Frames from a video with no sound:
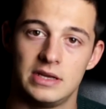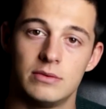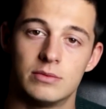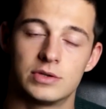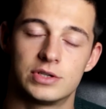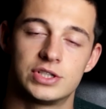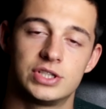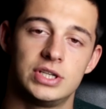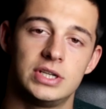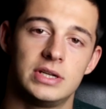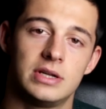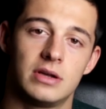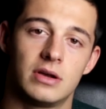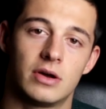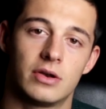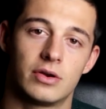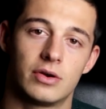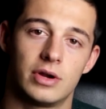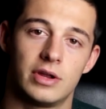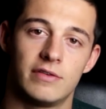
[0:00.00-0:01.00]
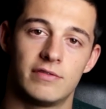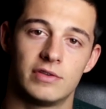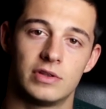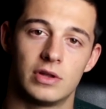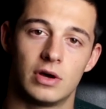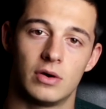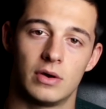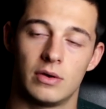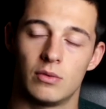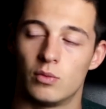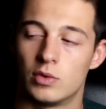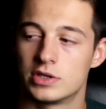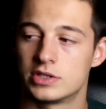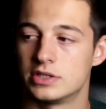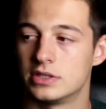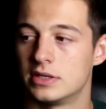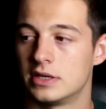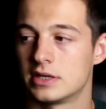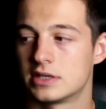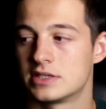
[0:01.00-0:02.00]
he was cheating on her, even though it
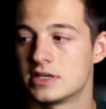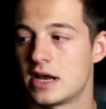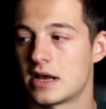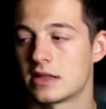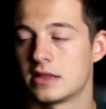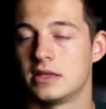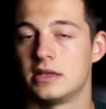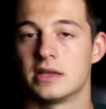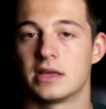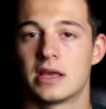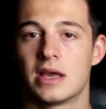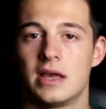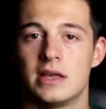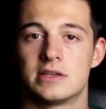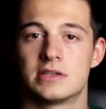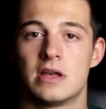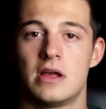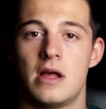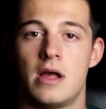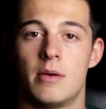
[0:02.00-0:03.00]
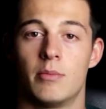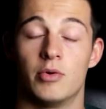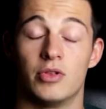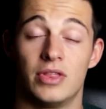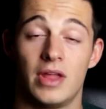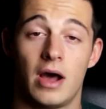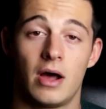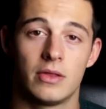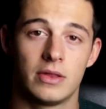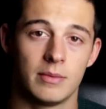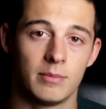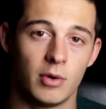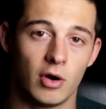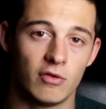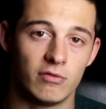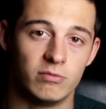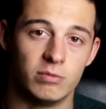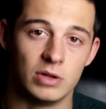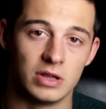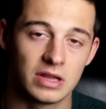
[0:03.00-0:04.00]
wasn't exactly the case. But now they
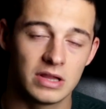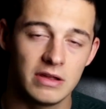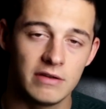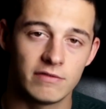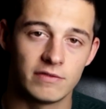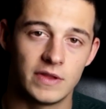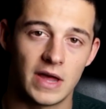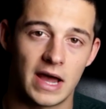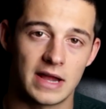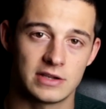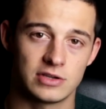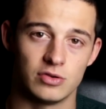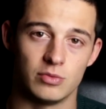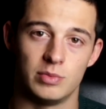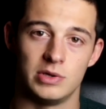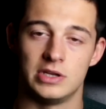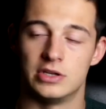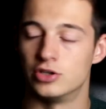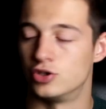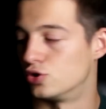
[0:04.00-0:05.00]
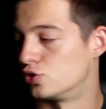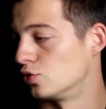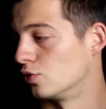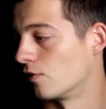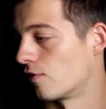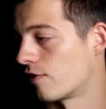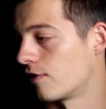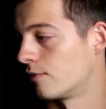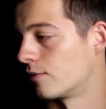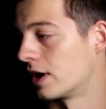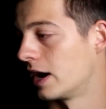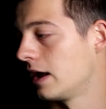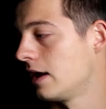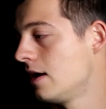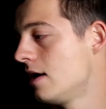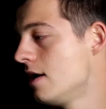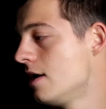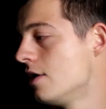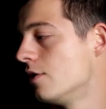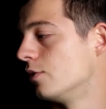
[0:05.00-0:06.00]
both believe that to be the truth, right?
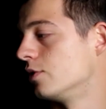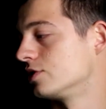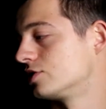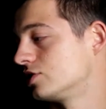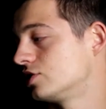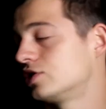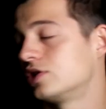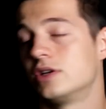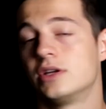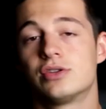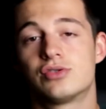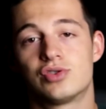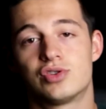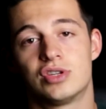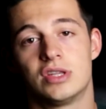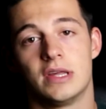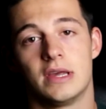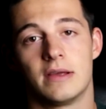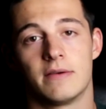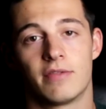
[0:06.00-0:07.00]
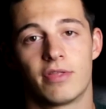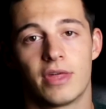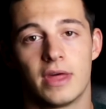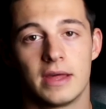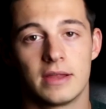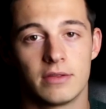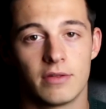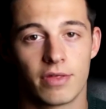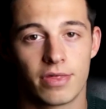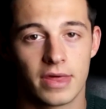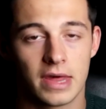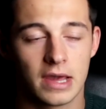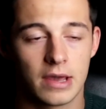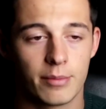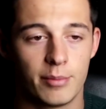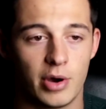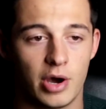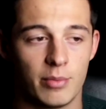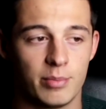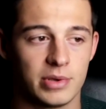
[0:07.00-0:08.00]
Which is an interesting thing to think
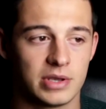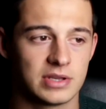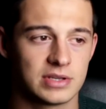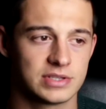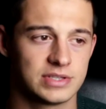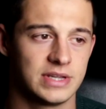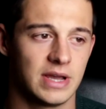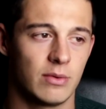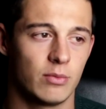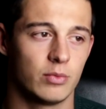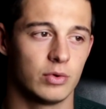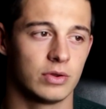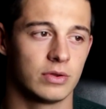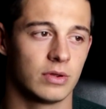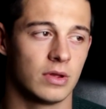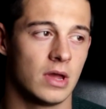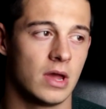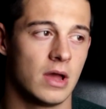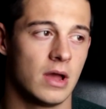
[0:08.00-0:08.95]
about, because that would